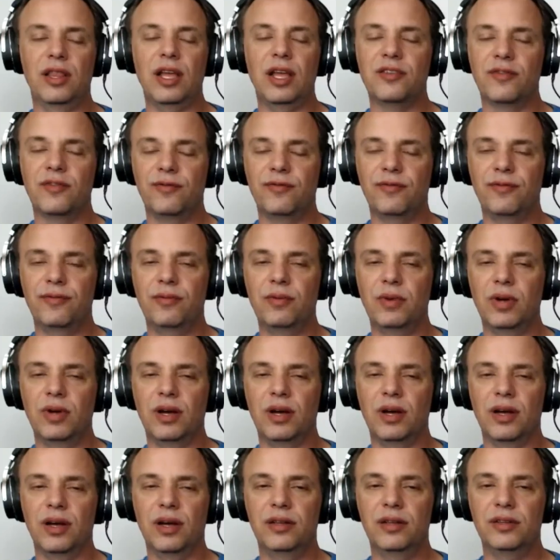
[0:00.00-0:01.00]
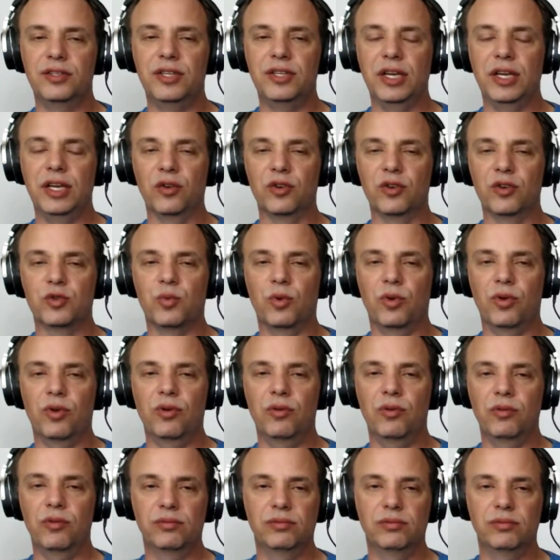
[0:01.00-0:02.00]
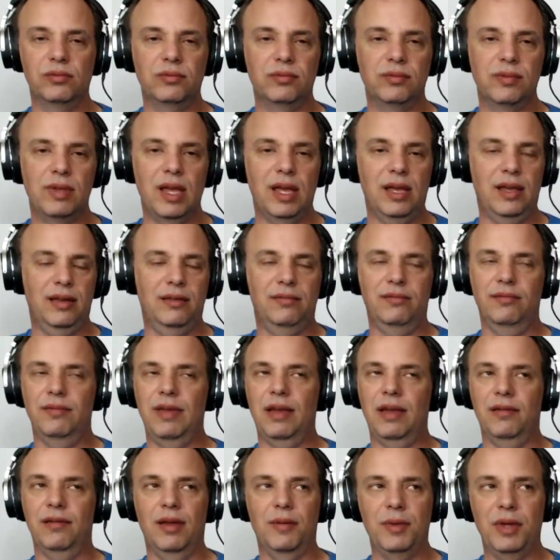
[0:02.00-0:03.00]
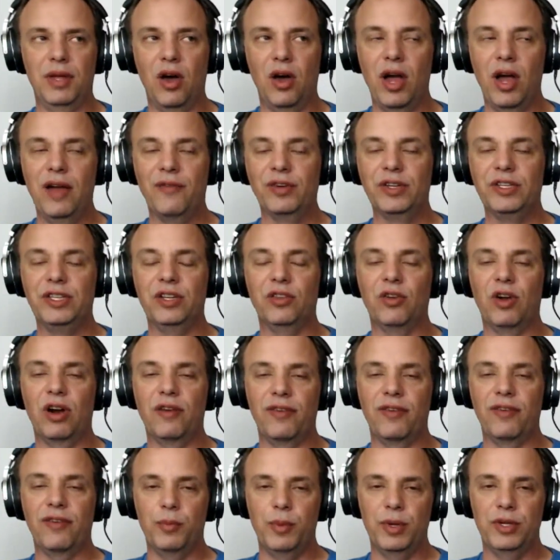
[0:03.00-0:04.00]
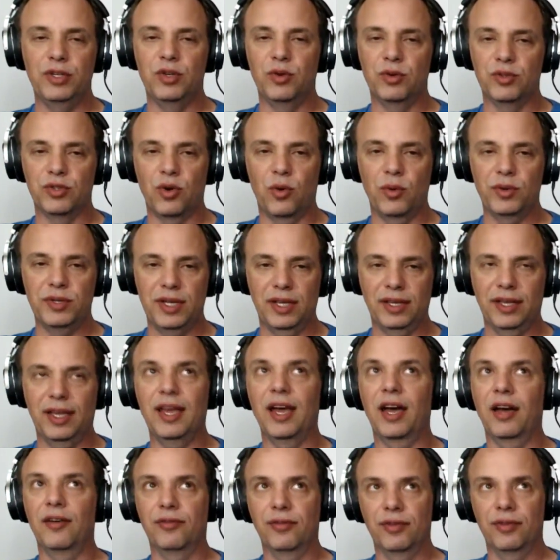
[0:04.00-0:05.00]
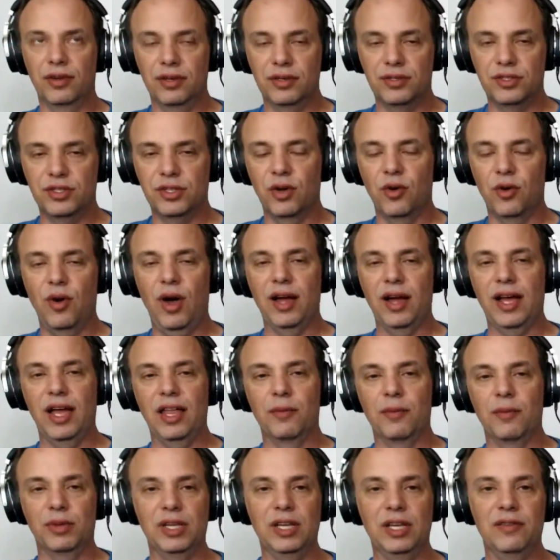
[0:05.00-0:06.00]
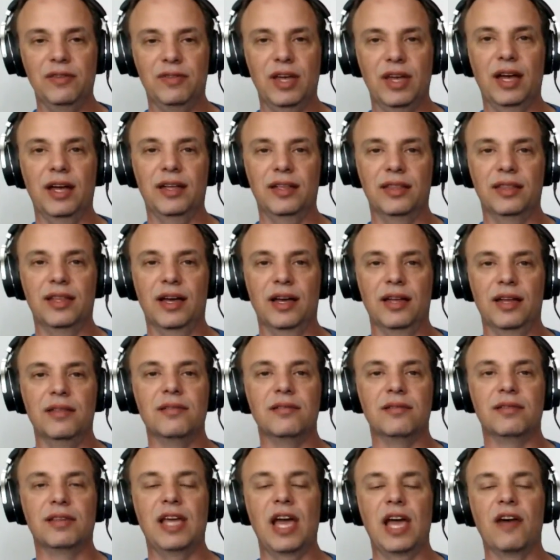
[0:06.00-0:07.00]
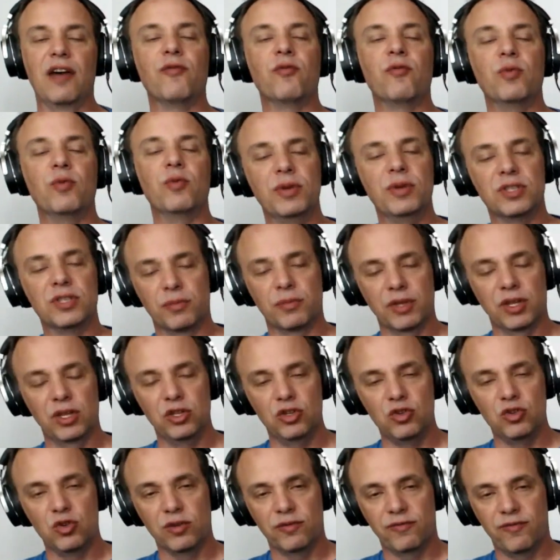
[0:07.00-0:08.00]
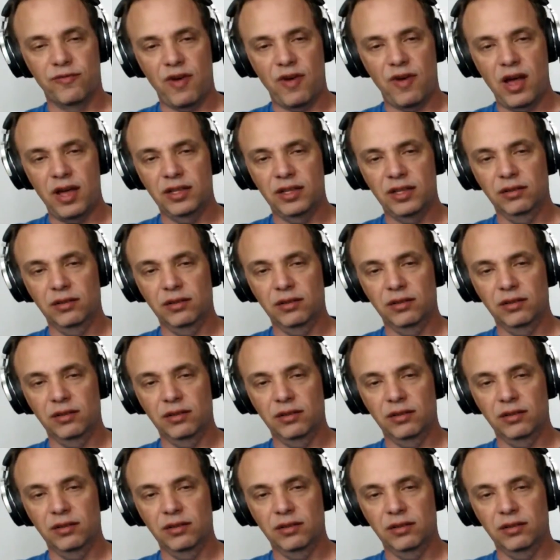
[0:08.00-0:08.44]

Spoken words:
of dealers will. I mean, every dealer I've ever been to has always had Kef. So I got to believe that Kef would be something that you could find